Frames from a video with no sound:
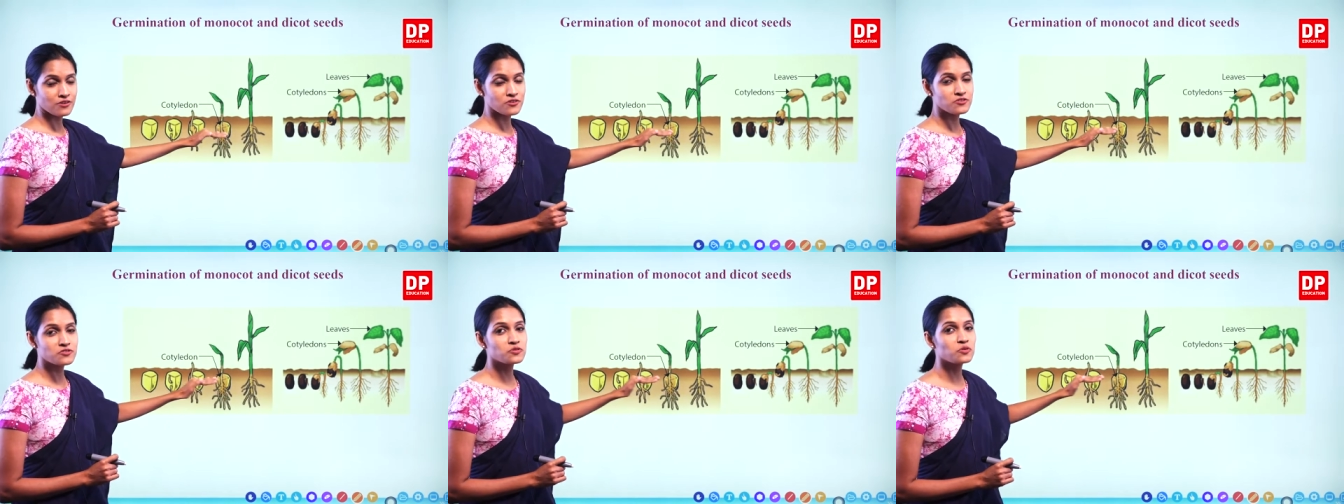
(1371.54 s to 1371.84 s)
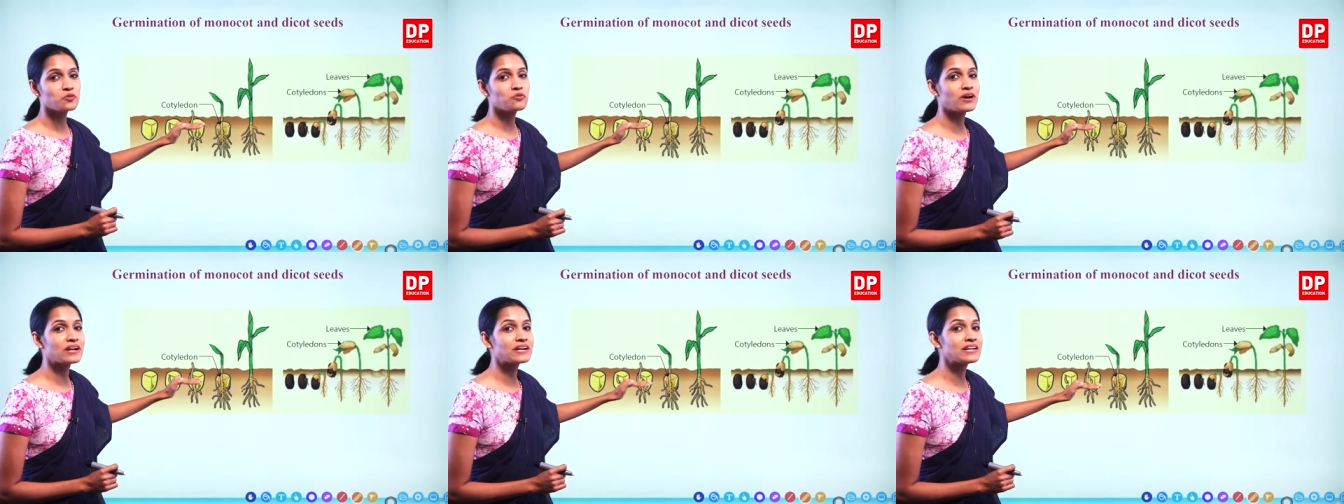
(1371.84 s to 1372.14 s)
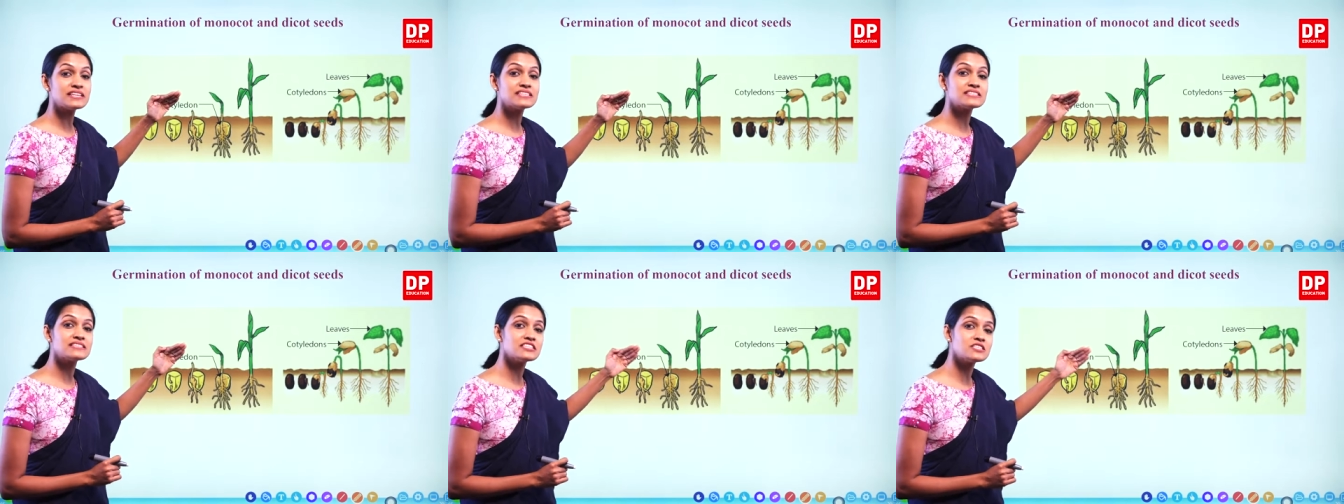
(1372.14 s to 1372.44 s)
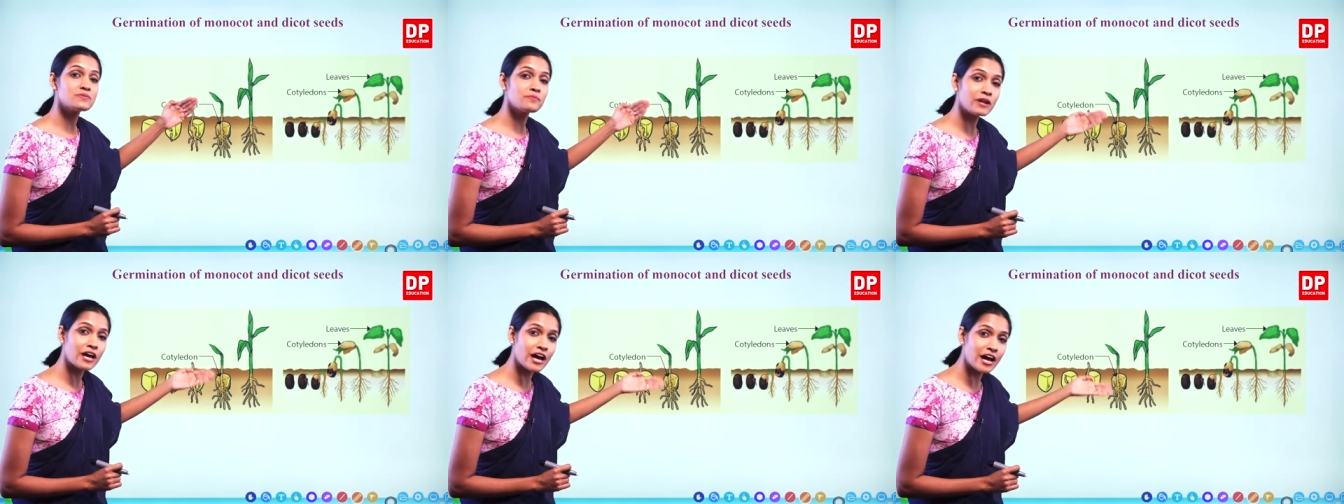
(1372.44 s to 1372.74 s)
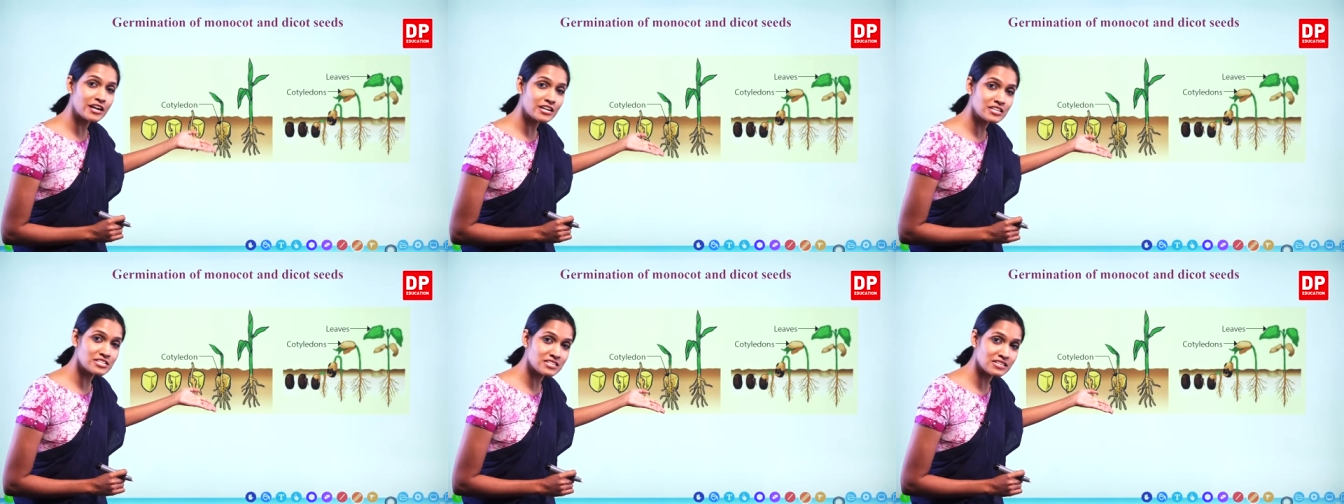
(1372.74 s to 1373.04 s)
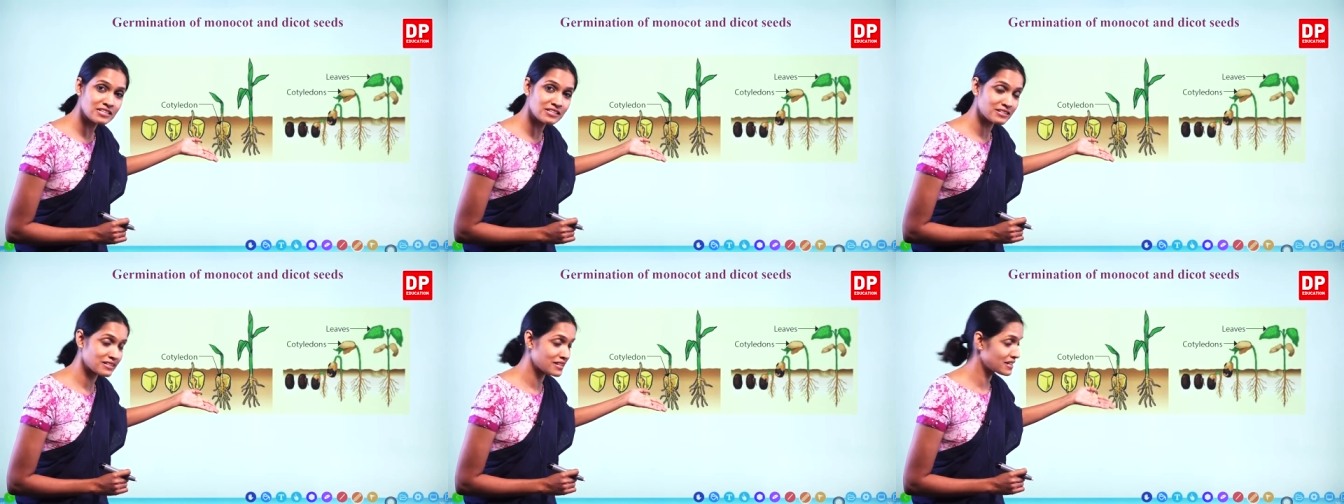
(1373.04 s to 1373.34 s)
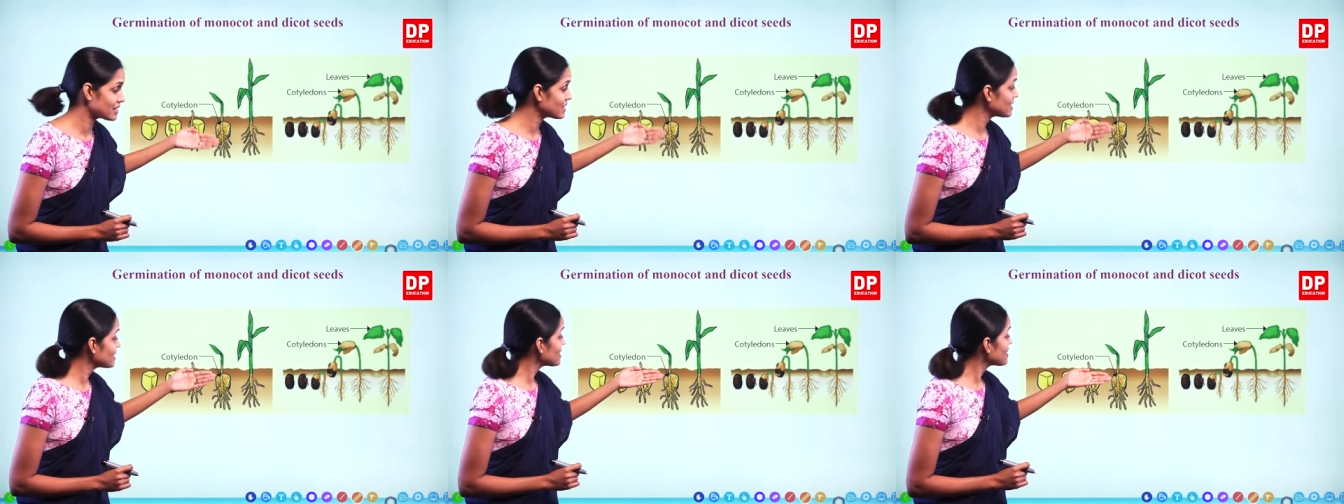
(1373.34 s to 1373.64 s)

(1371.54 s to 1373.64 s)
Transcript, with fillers: So, what is this plant, children?